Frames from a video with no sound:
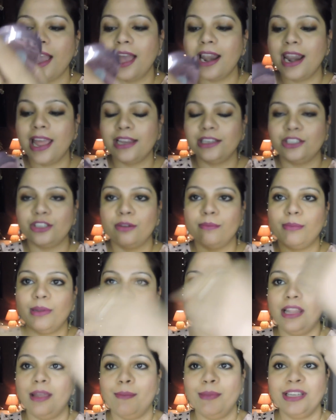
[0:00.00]
highlighter, but
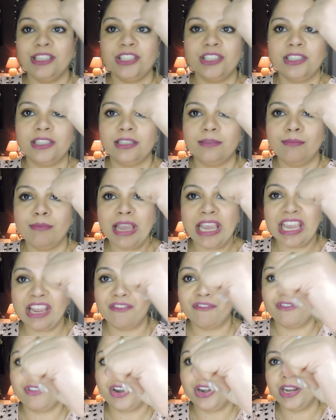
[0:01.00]
let me just make
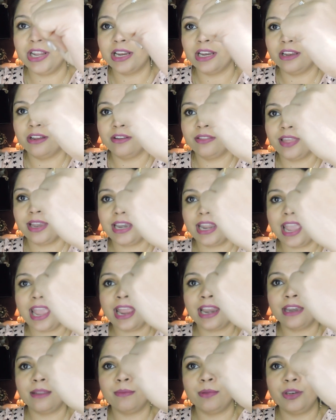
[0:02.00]
it very clear that
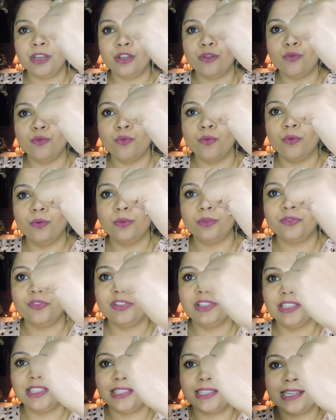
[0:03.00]
anybody who
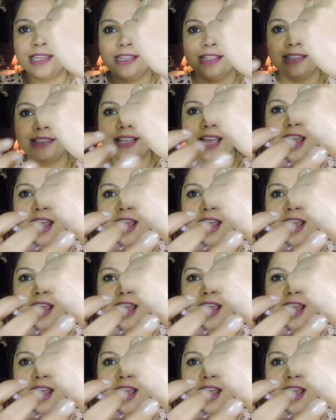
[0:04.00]
will see this